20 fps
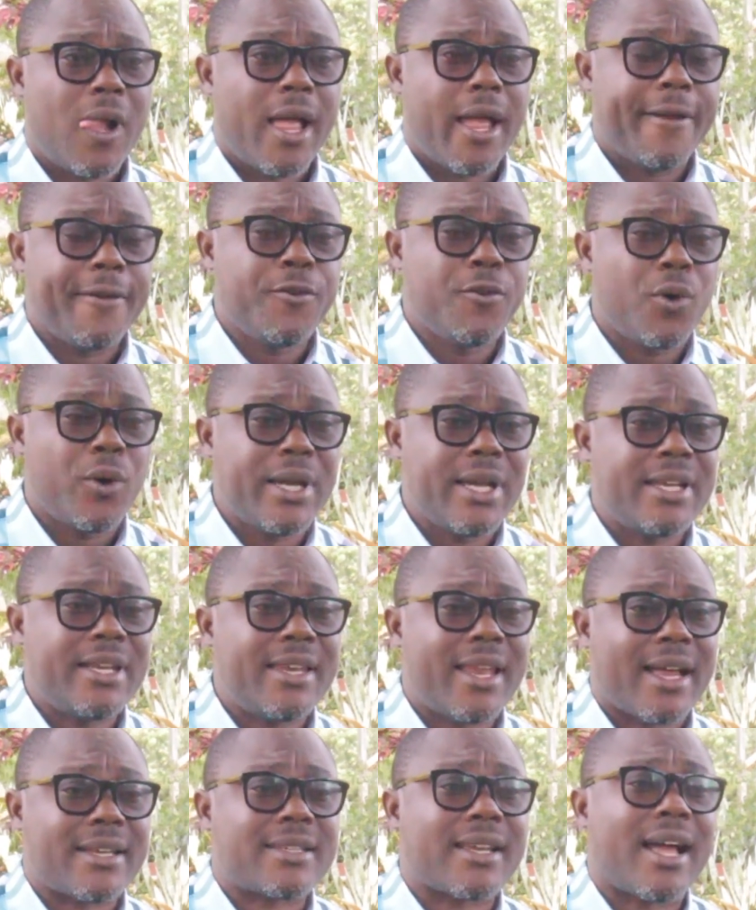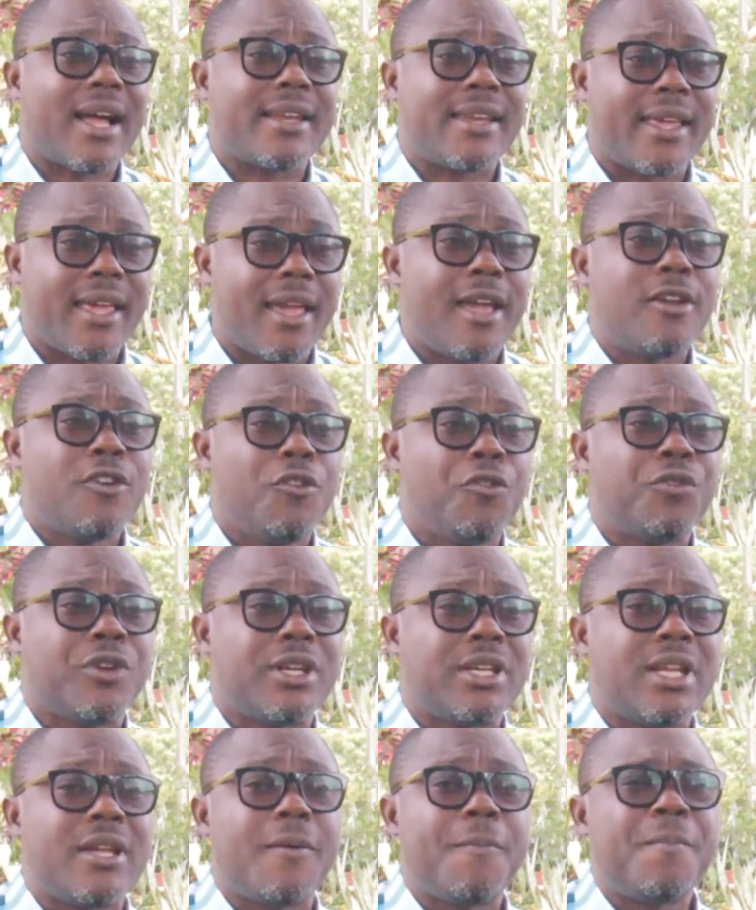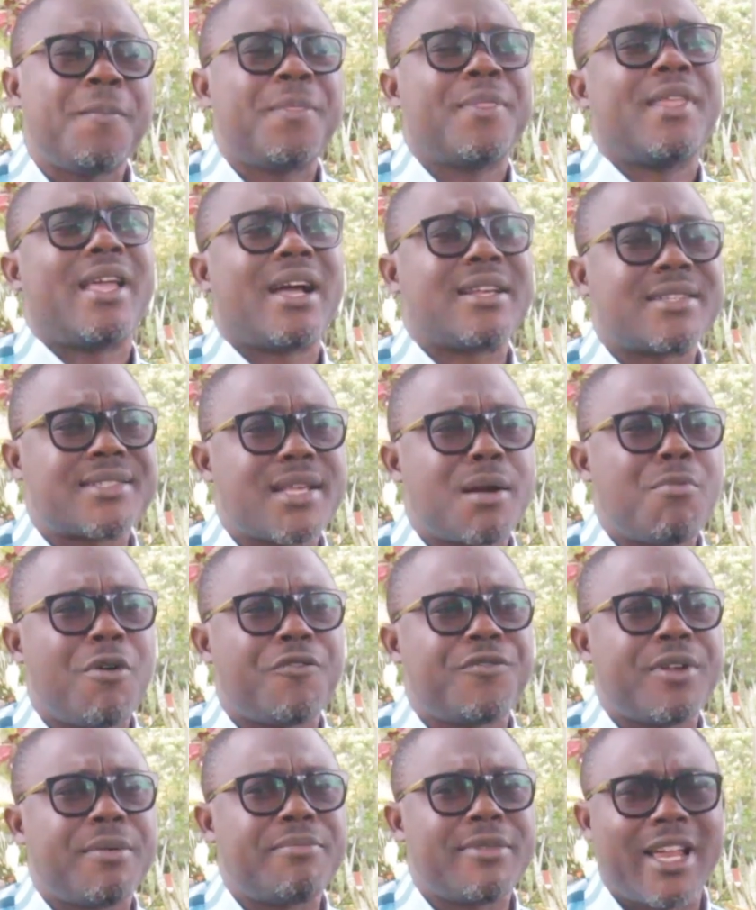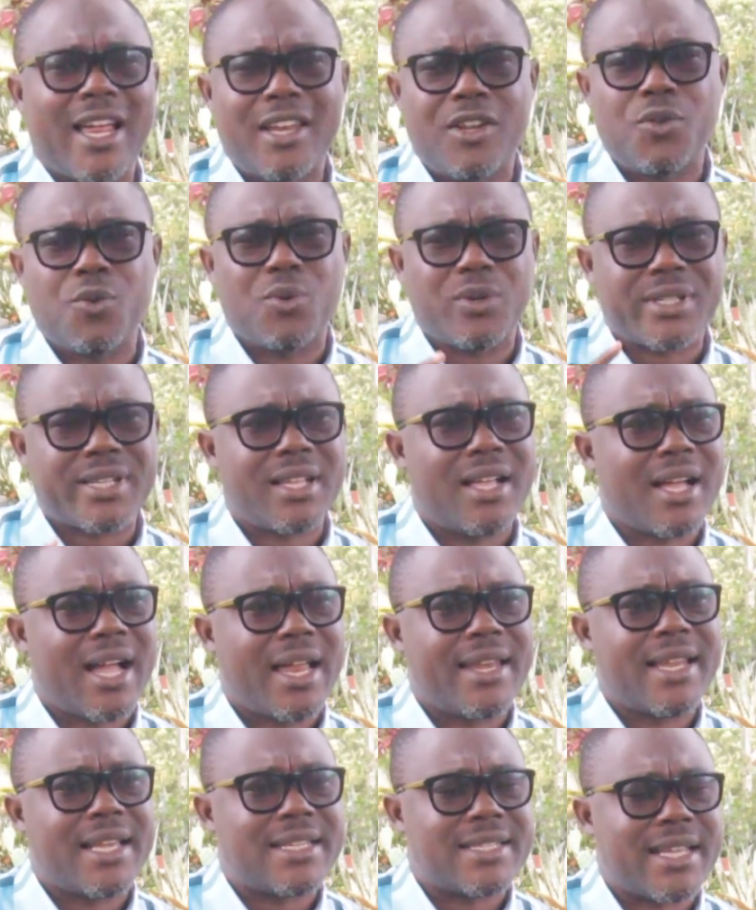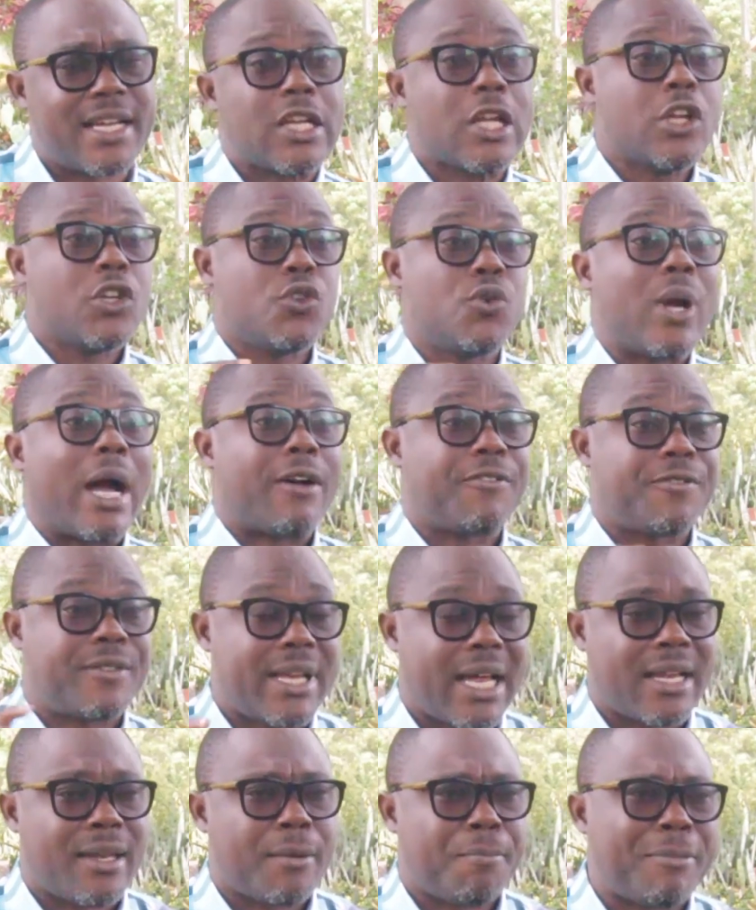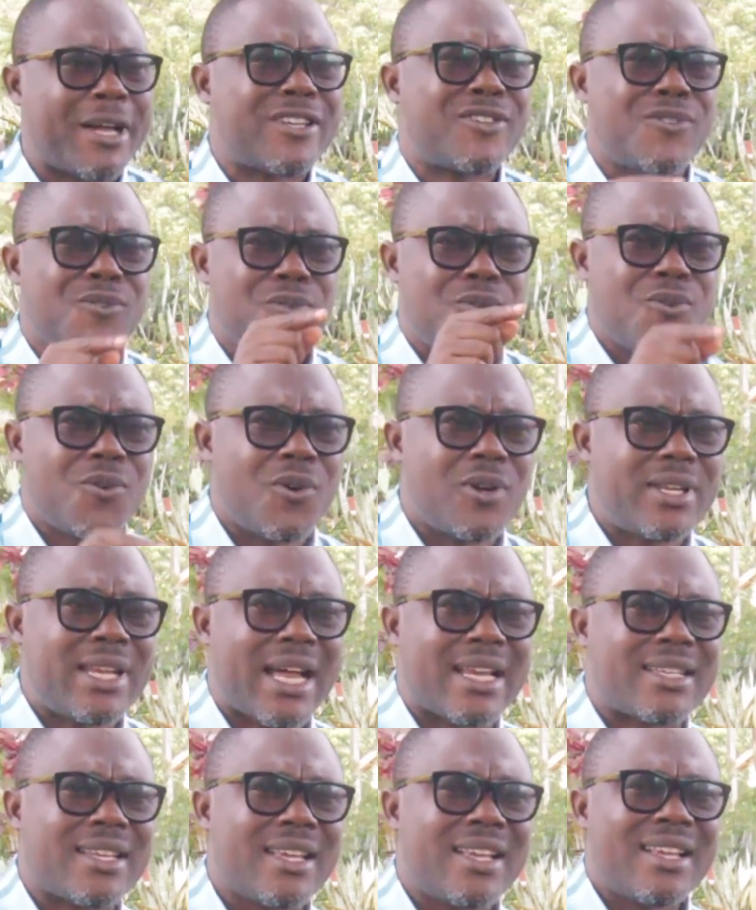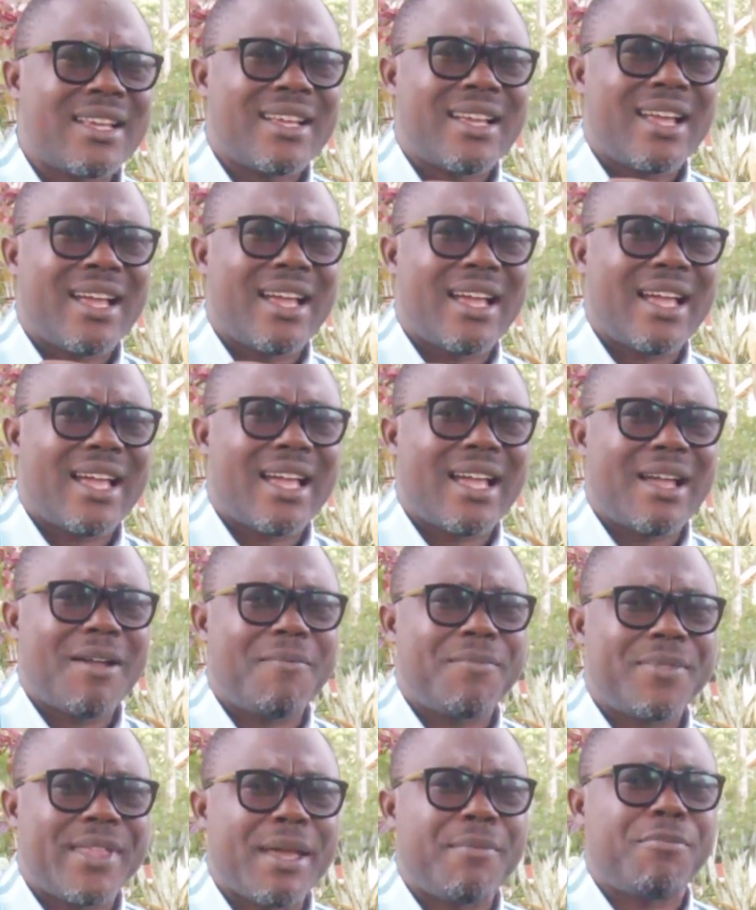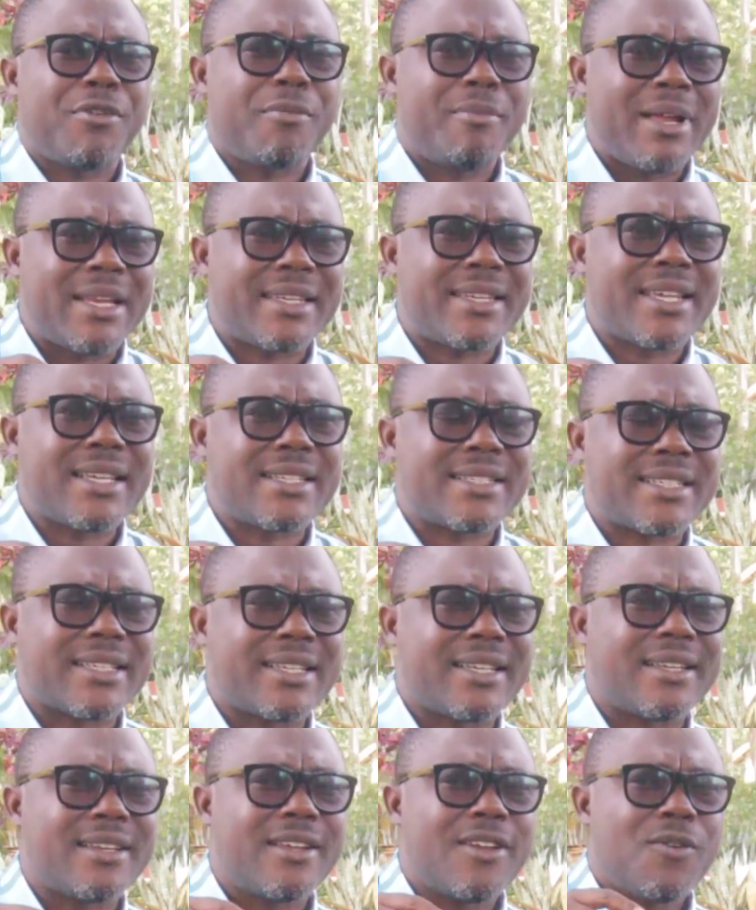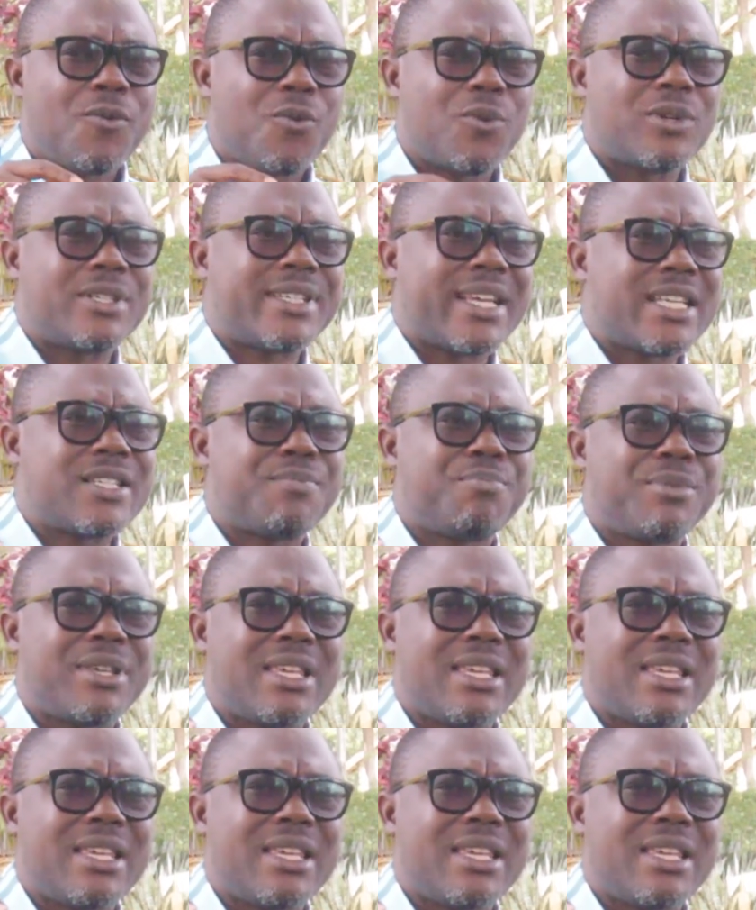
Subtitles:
and knowing that at the end of the day, there are some of them that you tell Ghanaians that you have done, but you know that the implementation would just